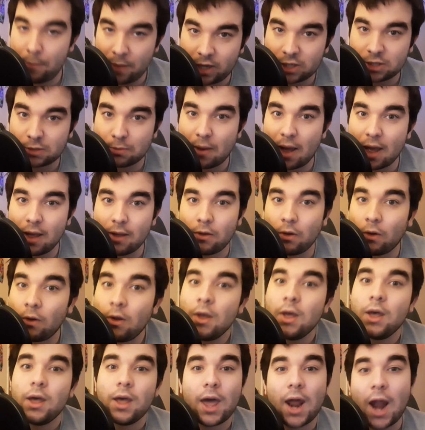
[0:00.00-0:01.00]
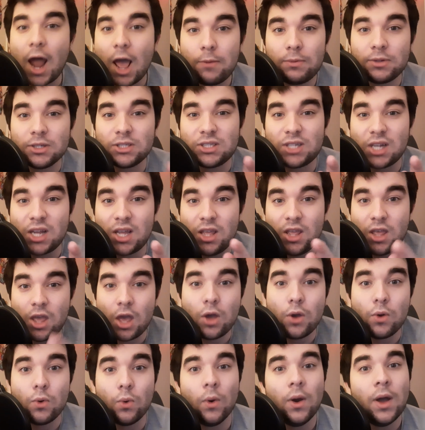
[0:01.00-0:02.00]
Andrew Michael, and I will see
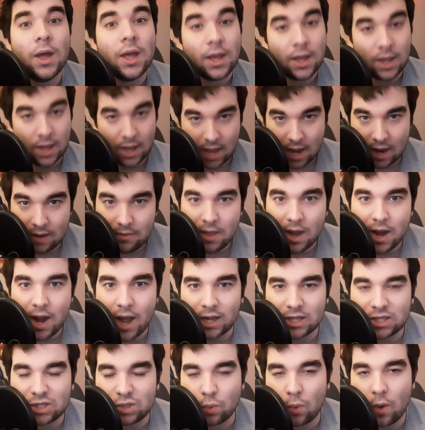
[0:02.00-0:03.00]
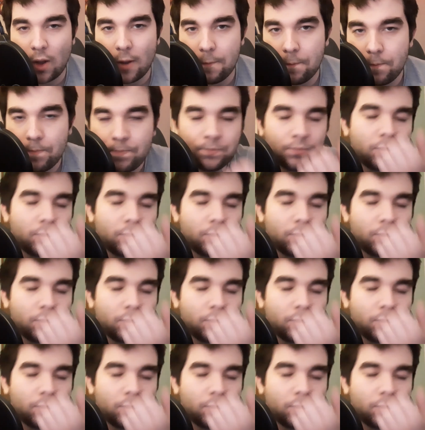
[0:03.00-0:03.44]
you in the next one.